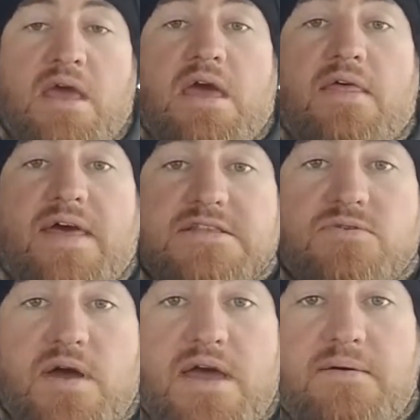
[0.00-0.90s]
and that's
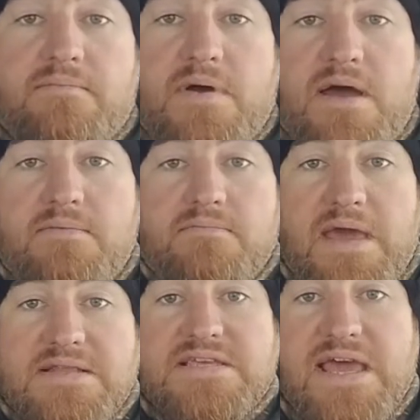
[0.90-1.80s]
why I'm I'm
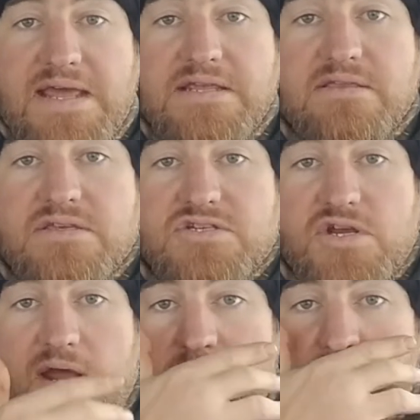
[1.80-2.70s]
maintaining this
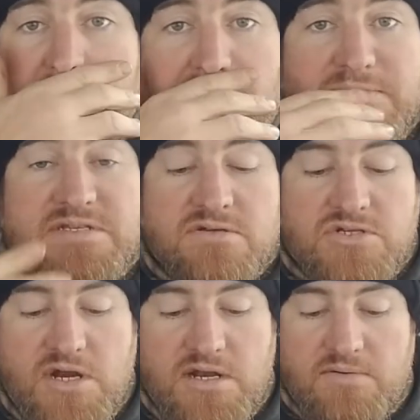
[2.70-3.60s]
channel and I'm still
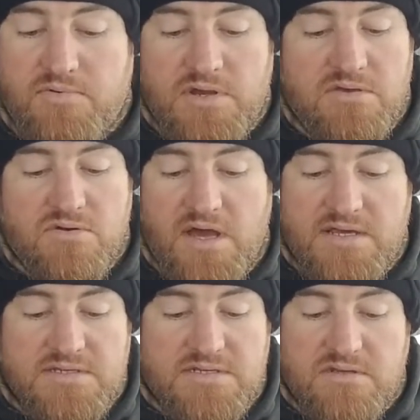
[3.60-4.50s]
trying to bring you
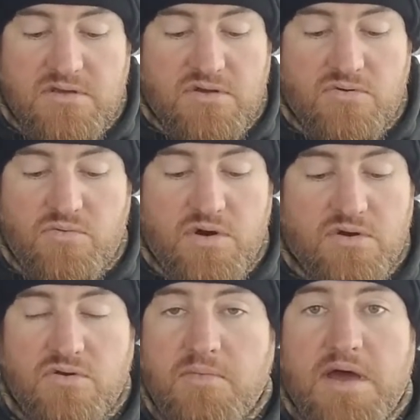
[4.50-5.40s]
guys the good
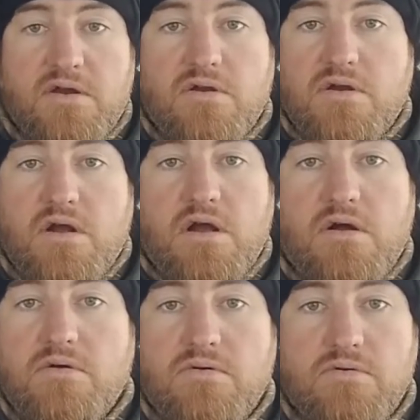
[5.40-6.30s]
word no matter
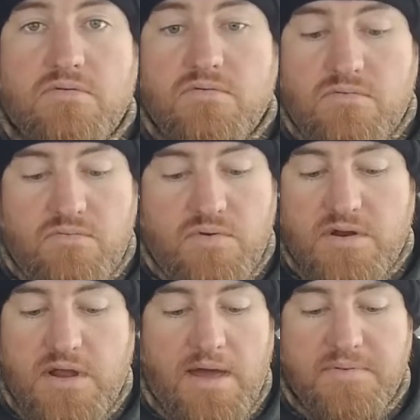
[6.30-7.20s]
how
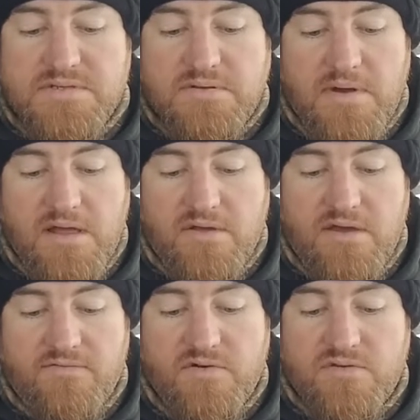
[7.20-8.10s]
what happens in my
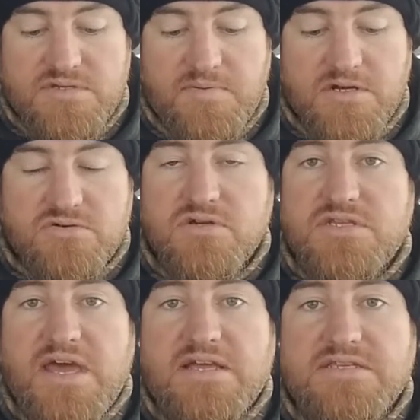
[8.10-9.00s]
life or the spiritual
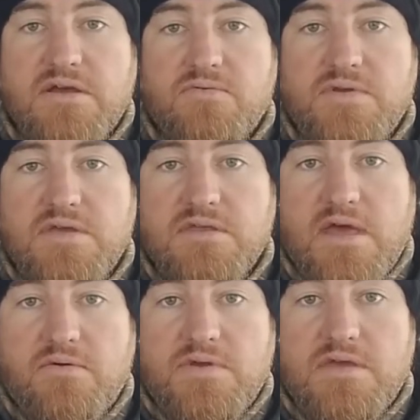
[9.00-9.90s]
attacks that we
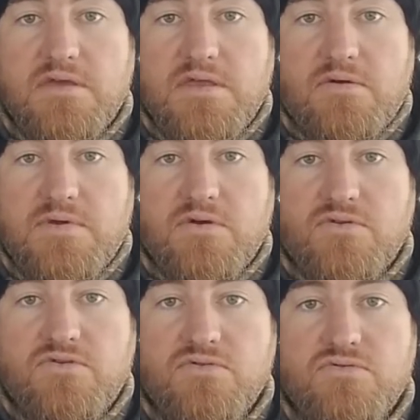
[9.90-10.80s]
that we that we go
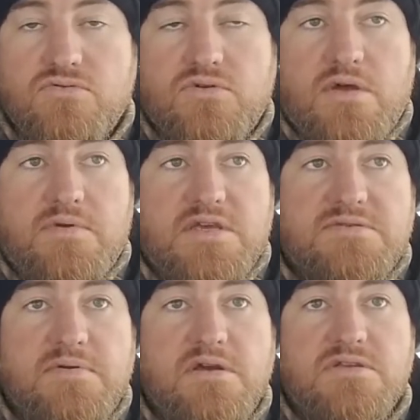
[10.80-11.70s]
through or that we
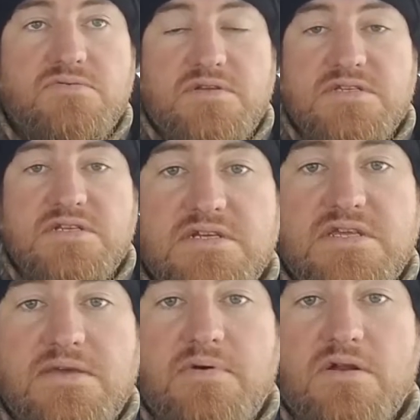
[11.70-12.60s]
experience we just to
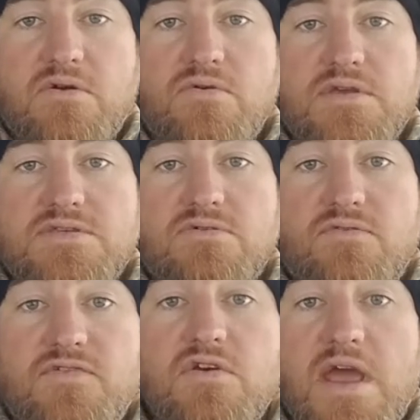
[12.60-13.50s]
keep on going so
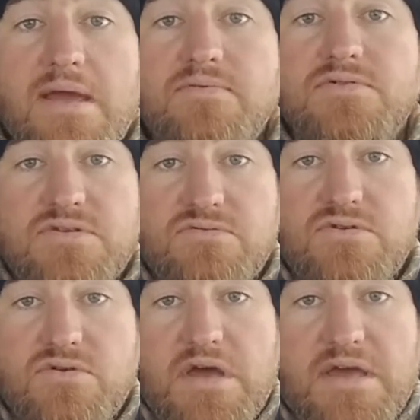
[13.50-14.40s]
if you're able to
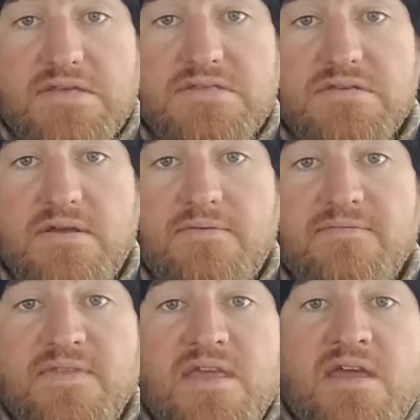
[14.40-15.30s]
you guys
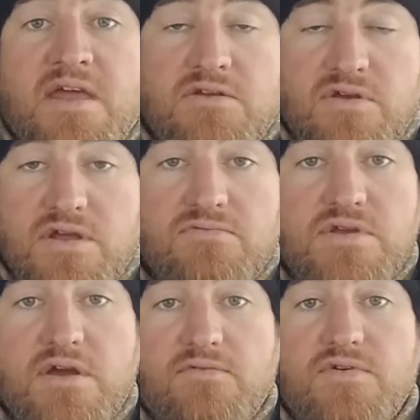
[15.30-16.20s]
and you're in
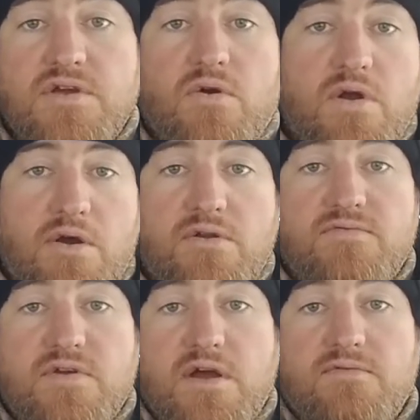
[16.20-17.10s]
recovery or out of
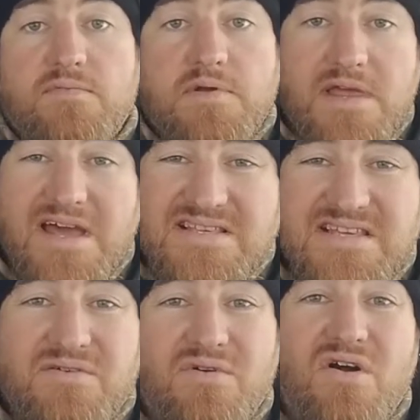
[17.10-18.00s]
recovery but like I
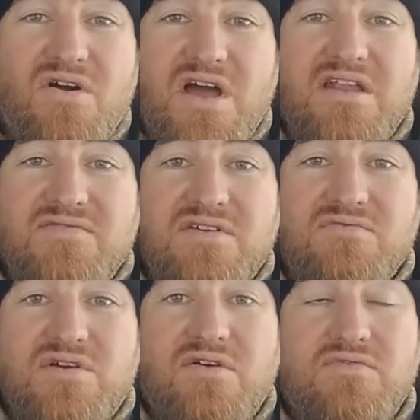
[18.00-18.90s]
say we're all kind of in
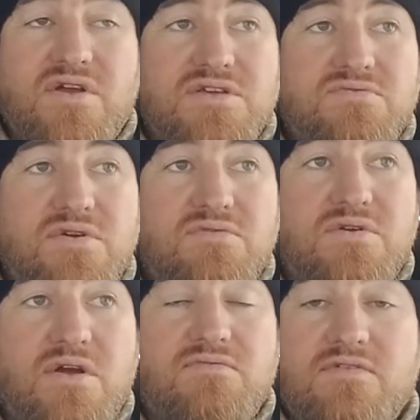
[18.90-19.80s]
recovery because we're in
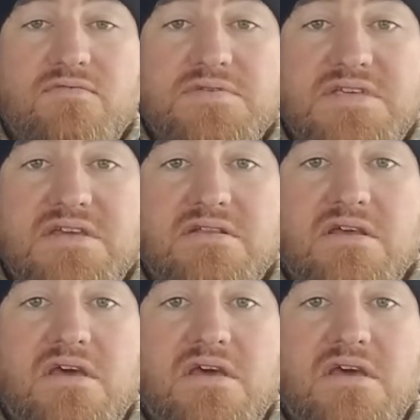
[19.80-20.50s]
recovery from sin